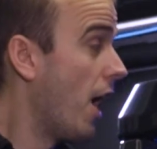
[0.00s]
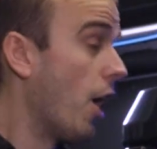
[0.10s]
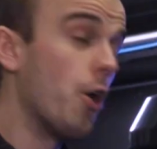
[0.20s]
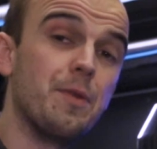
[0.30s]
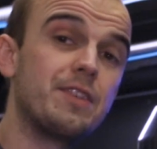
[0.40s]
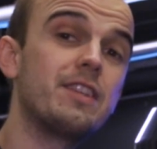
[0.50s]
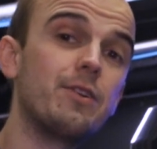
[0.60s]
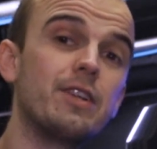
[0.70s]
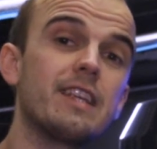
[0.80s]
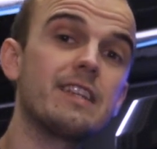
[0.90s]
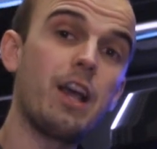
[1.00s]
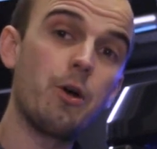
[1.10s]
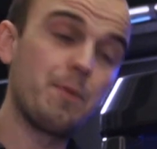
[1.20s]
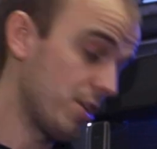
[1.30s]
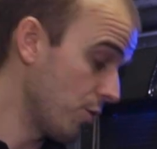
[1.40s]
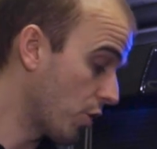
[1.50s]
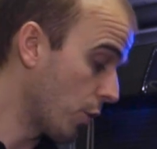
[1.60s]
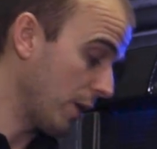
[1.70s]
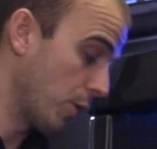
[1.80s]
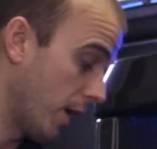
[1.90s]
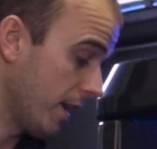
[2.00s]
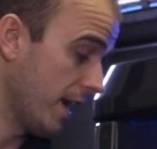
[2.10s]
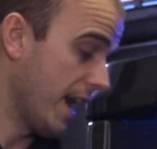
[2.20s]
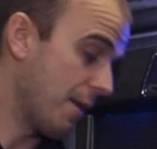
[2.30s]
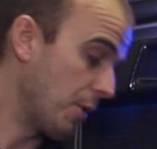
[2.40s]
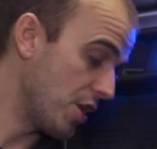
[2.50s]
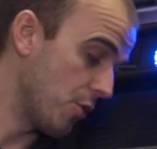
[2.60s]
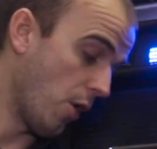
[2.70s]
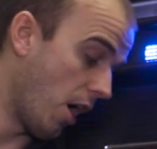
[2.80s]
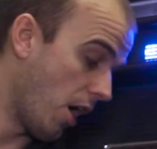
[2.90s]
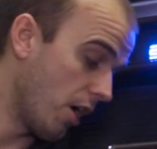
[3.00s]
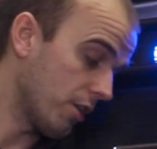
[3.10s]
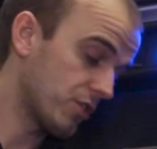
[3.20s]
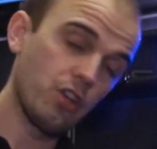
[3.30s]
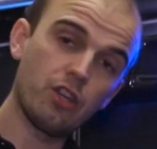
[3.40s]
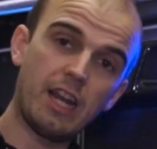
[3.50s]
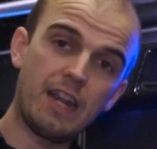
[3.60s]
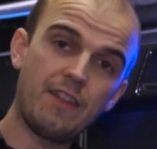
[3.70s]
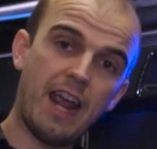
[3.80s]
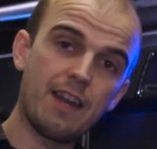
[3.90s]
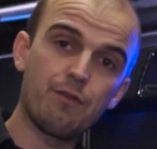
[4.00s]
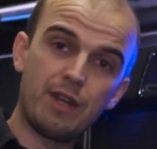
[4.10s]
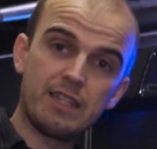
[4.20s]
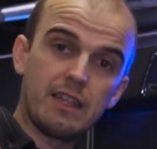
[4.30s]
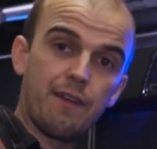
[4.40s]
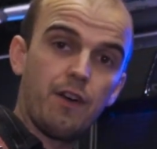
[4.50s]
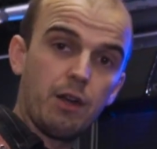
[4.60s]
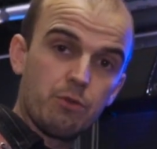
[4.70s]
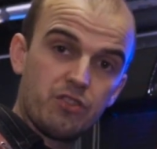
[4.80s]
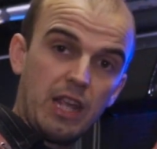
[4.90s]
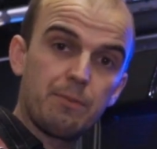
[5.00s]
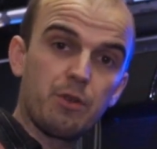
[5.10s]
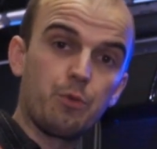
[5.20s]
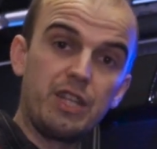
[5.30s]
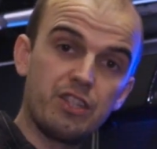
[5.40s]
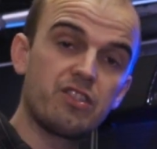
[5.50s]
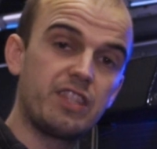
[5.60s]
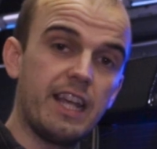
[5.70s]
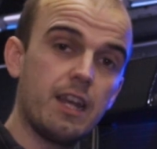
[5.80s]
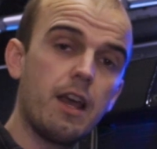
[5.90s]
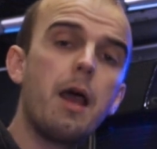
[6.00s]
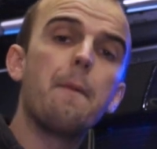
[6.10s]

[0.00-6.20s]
I hope this series is helping you. A quick word, when you are circulating the antifreeze on that final step that we just did,